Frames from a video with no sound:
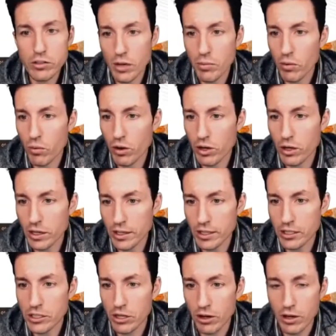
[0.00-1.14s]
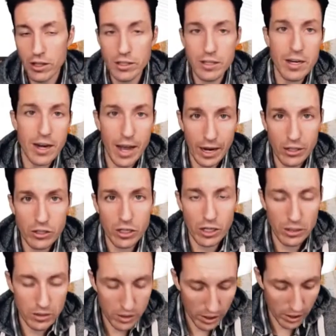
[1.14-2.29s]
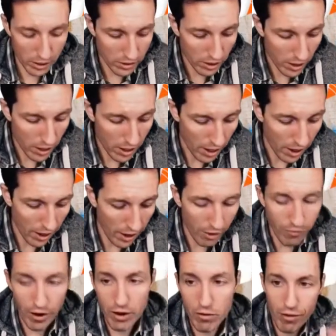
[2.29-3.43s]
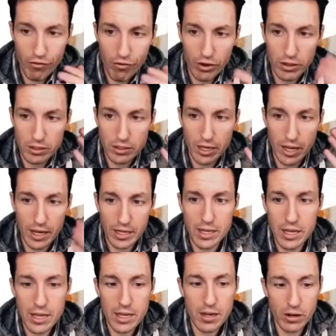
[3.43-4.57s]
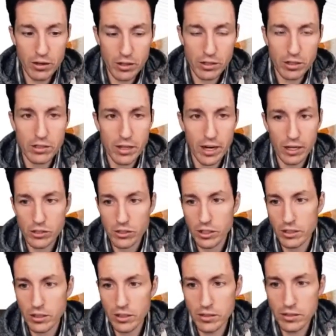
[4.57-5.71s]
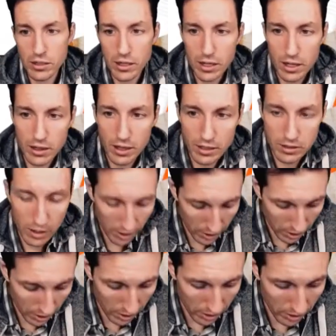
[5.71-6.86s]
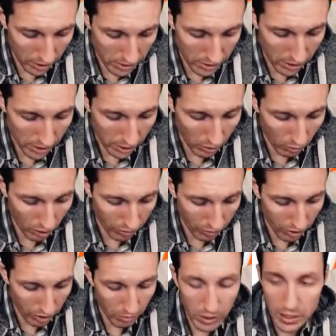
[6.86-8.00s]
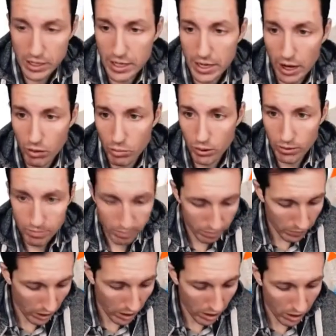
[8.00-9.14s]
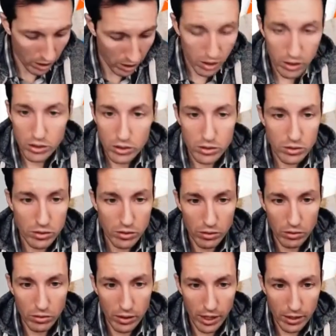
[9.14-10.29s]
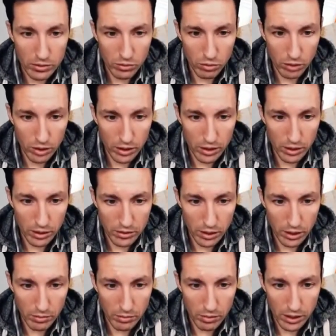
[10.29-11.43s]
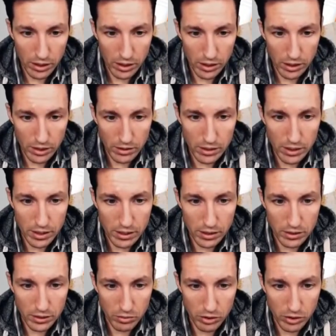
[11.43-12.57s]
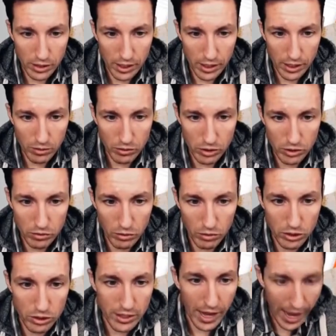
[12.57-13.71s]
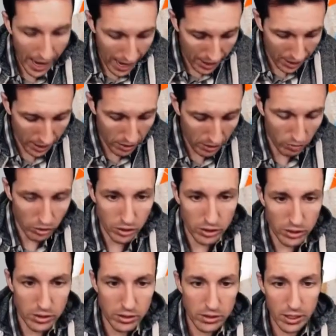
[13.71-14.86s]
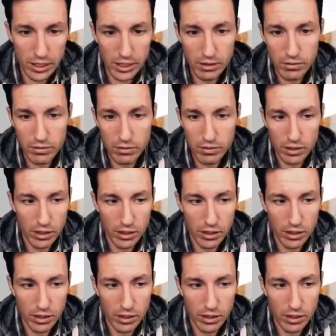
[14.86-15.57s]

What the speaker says: up a word in a dictionary that didn't actually exist, if I reference a key here that doesn't actually exist, that's not gonna work for me getting output. So last one is going to be D customer data, which is the one we just added, which is city. Hit